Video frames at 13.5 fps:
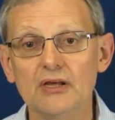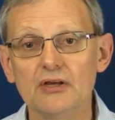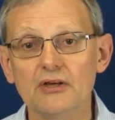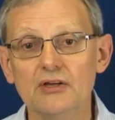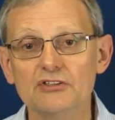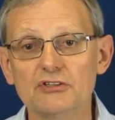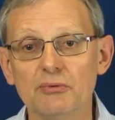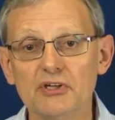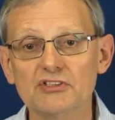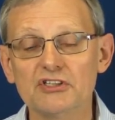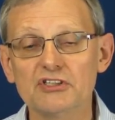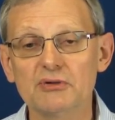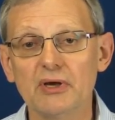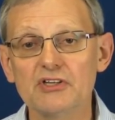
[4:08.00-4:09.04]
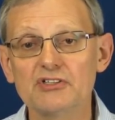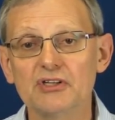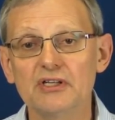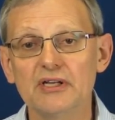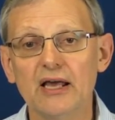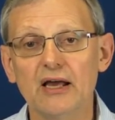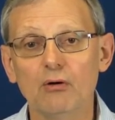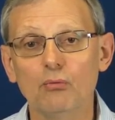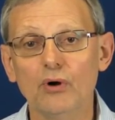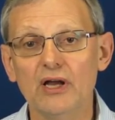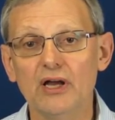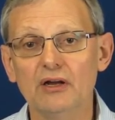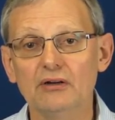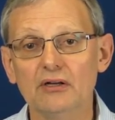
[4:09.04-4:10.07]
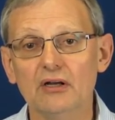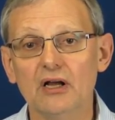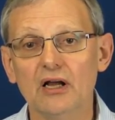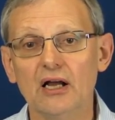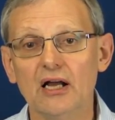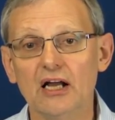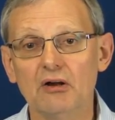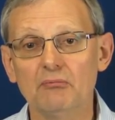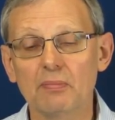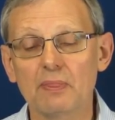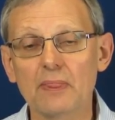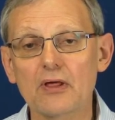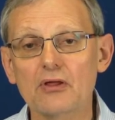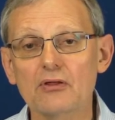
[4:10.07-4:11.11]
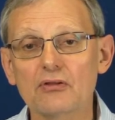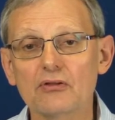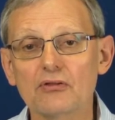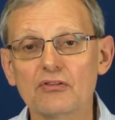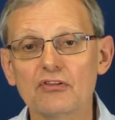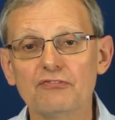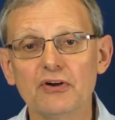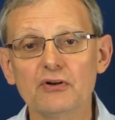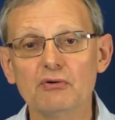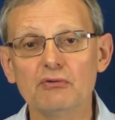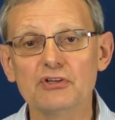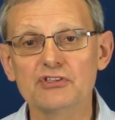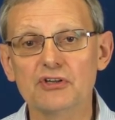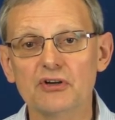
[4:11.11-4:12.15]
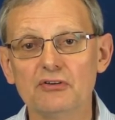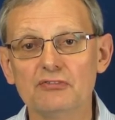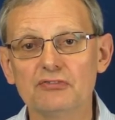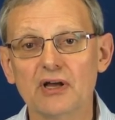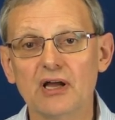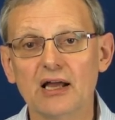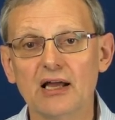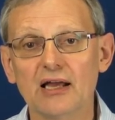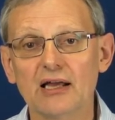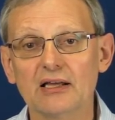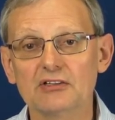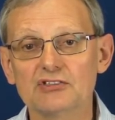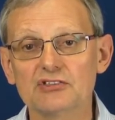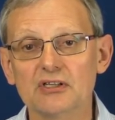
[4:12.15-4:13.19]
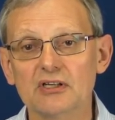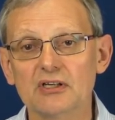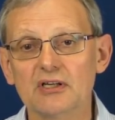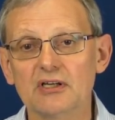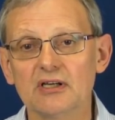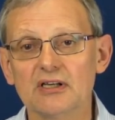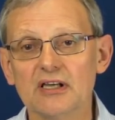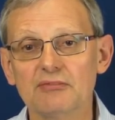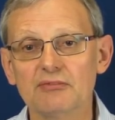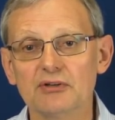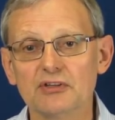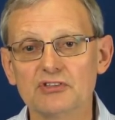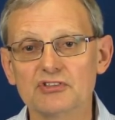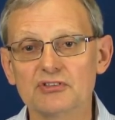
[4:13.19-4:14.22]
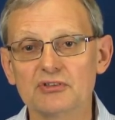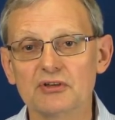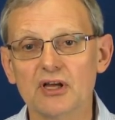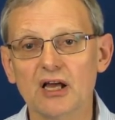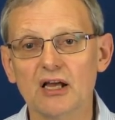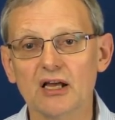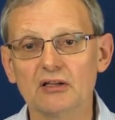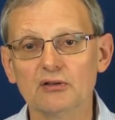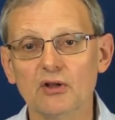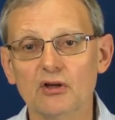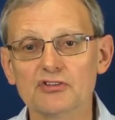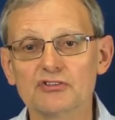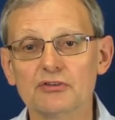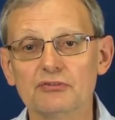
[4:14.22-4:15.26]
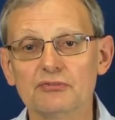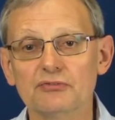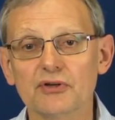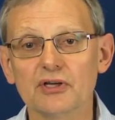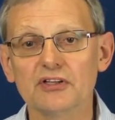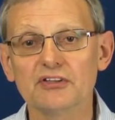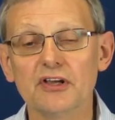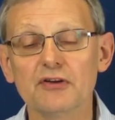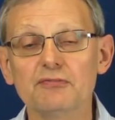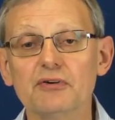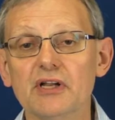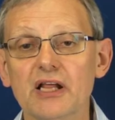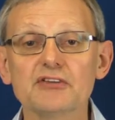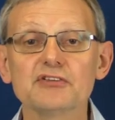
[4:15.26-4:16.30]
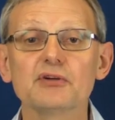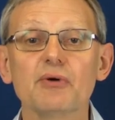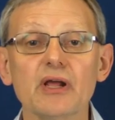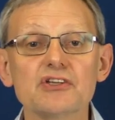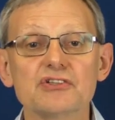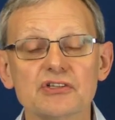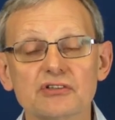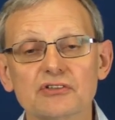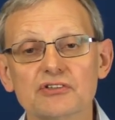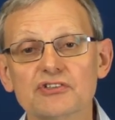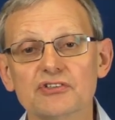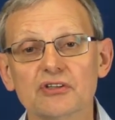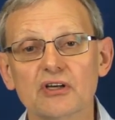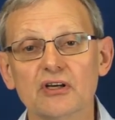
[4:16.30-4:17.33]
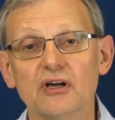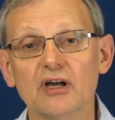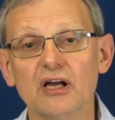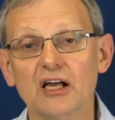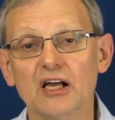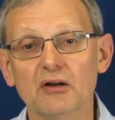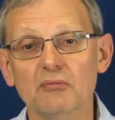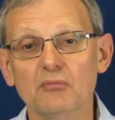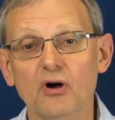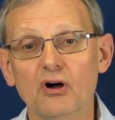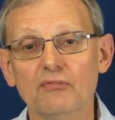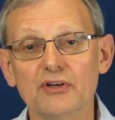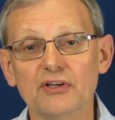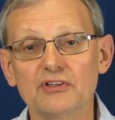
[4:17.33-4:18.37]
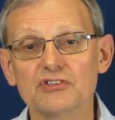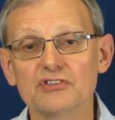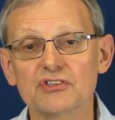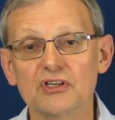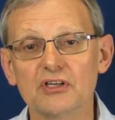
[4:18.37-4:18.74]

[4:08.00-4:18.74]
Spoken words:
So we're in a situation now where the Federal Reserve has given us lots of different iterations of its